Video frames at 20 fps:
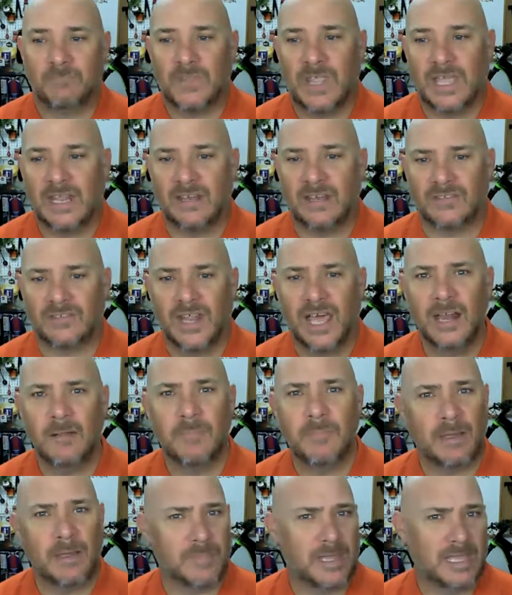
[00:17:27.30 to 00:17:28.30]
And it's not
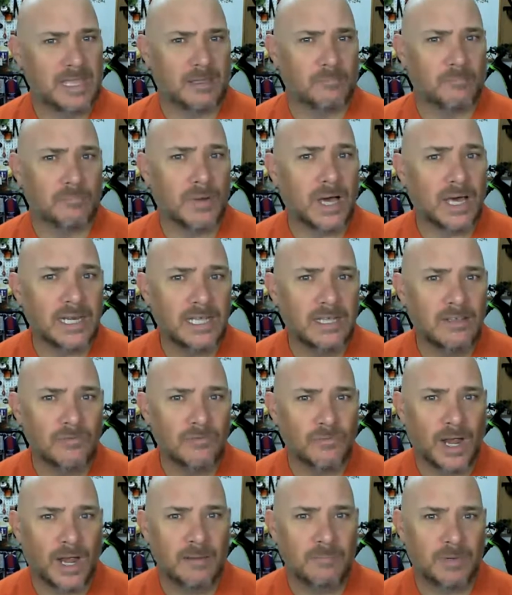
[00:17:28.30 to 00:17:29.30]
about making money,
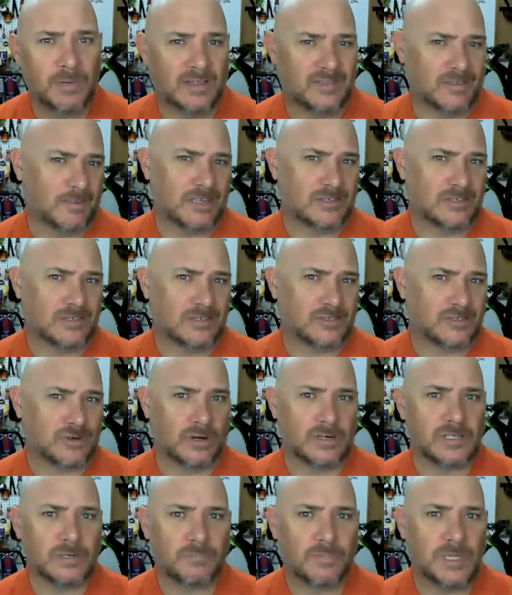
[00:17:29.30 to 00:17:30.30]
right? Because I'm not
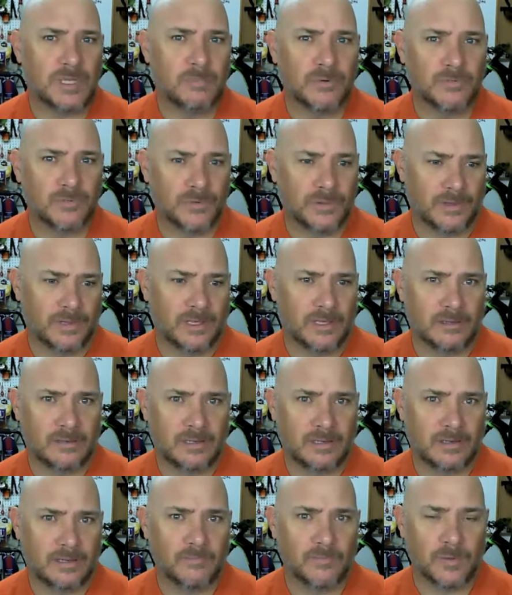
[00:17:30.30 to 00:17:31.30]
charging people for the
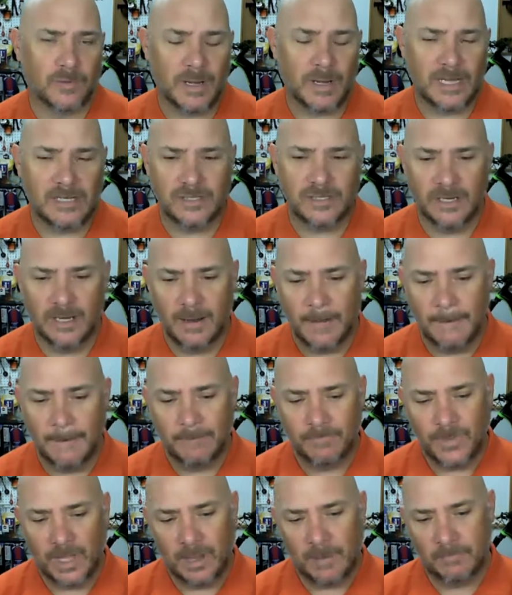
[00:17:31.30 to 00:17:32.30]
information,
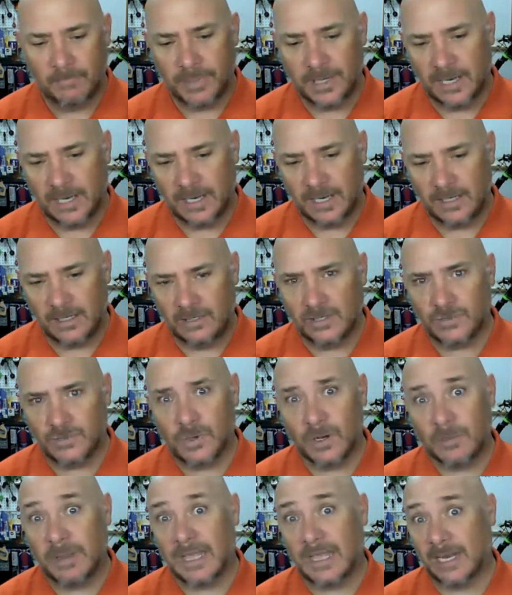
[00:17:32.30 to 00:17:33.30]
but you just
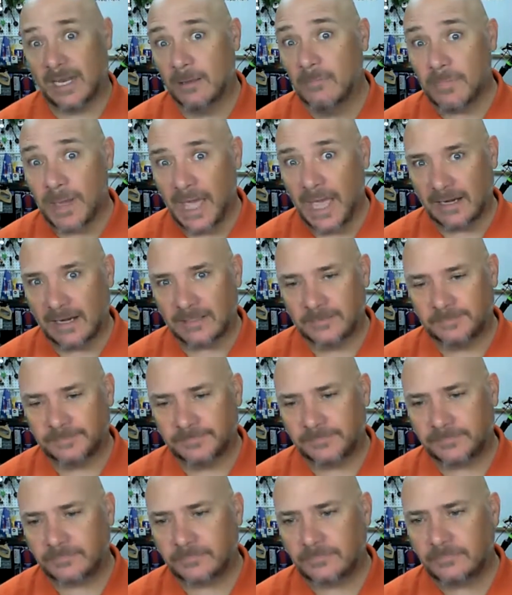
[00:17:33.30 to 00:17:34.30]
want to make an impact.
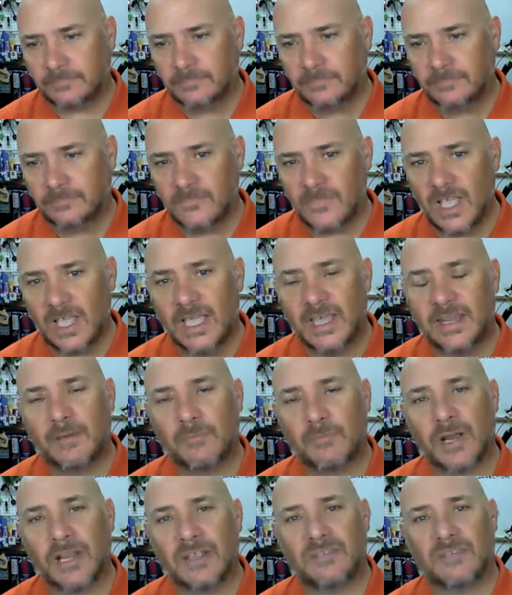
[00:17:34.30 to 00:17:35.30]
And
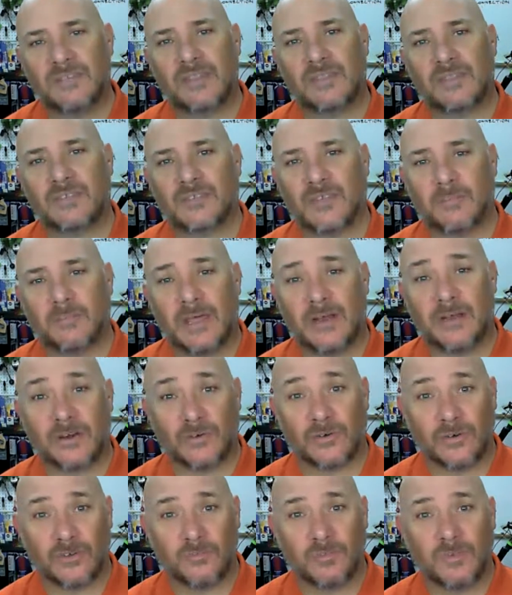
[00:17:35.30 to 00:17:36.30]
then when I sent something out on
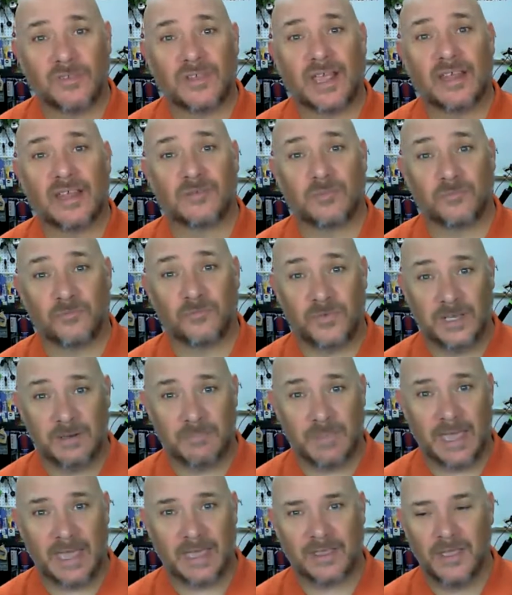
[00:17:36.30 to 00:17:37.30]
Christmas, I got some
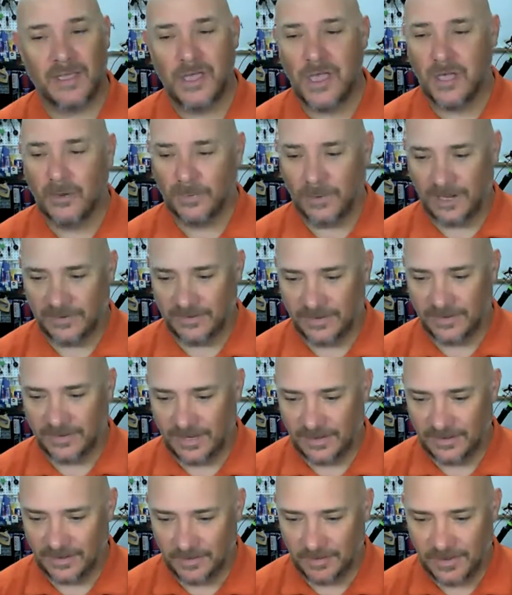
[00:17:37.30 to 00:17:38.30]
feedback. When I
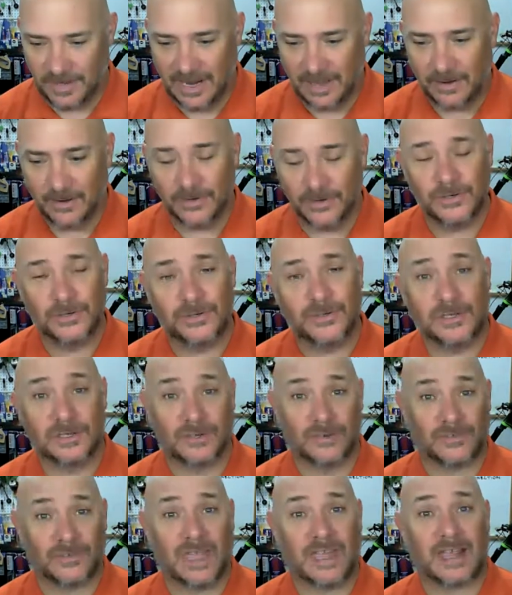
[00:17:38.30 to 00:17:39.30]
sent something out on New
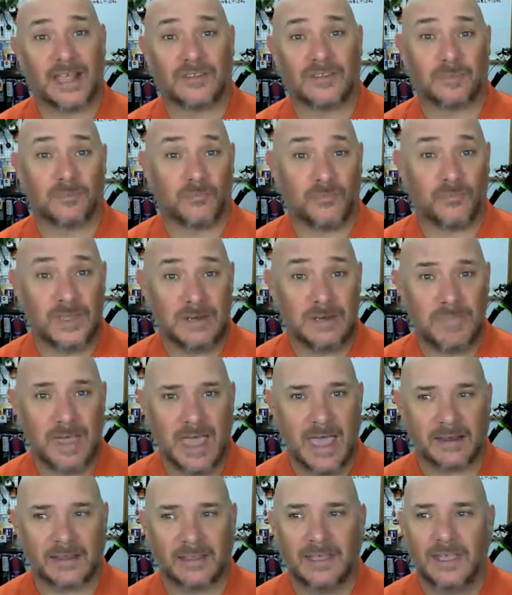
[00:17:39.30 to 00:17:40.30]
Year's, I got some
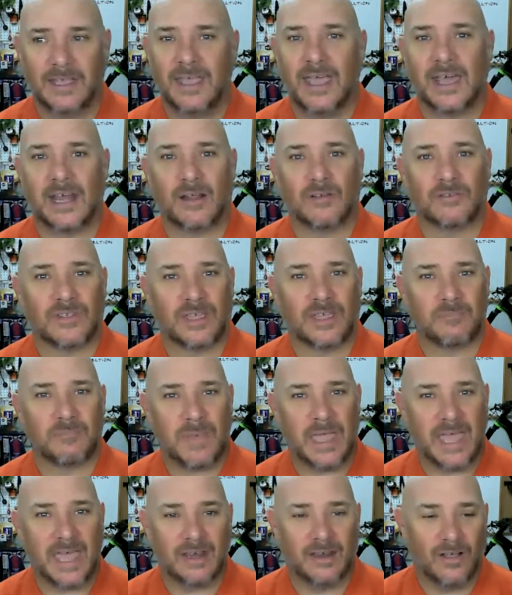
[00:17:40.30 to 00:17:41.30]
feedback. And I was like,
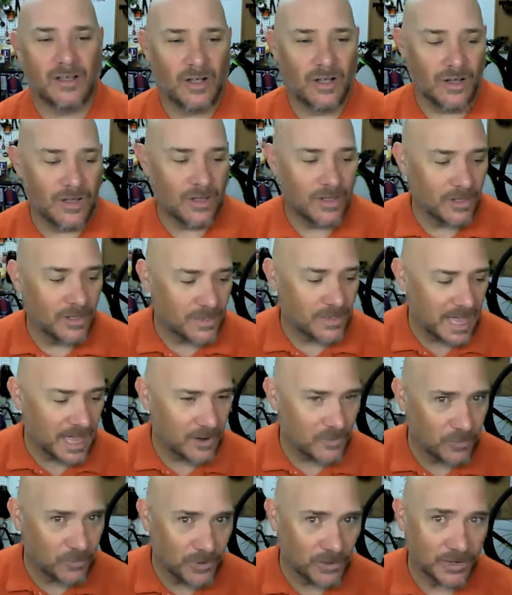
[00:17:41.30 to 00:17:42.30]
man, all
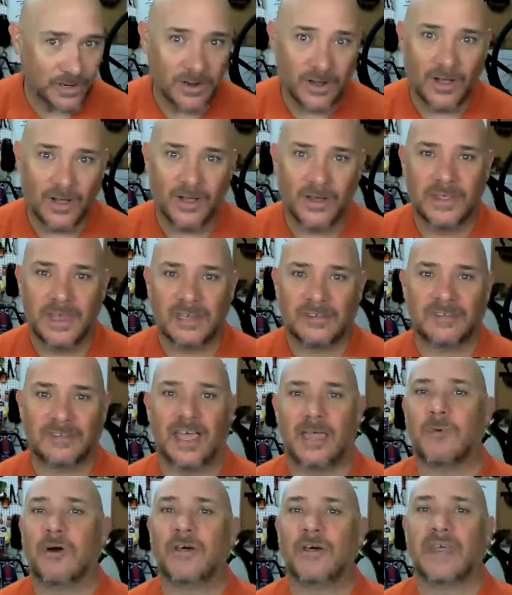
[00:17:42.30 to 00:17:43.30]
that work, all that
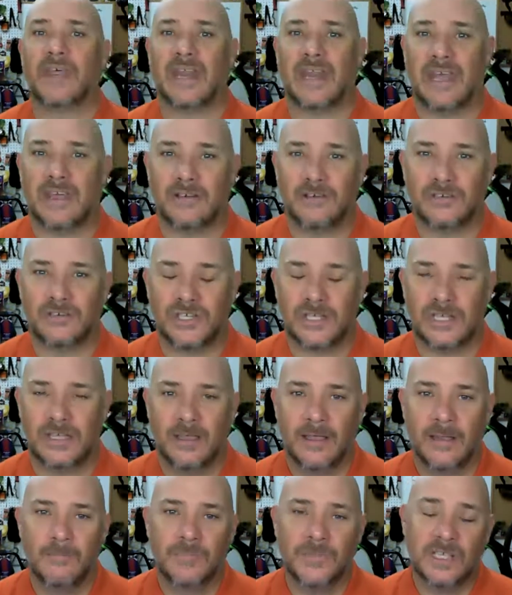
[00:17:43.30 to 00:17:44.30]
time, all that energy,
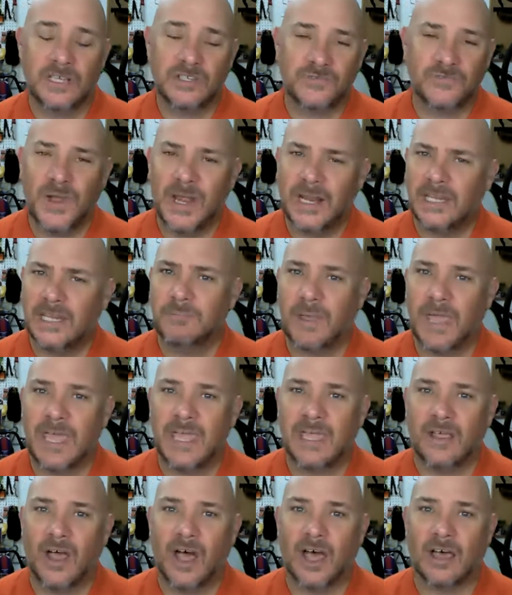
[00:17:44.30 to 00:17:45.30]
it's finally
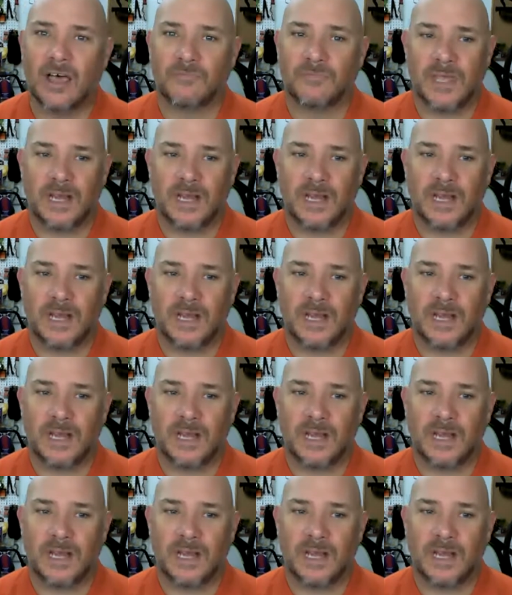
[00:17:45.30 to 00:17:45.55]
paying off.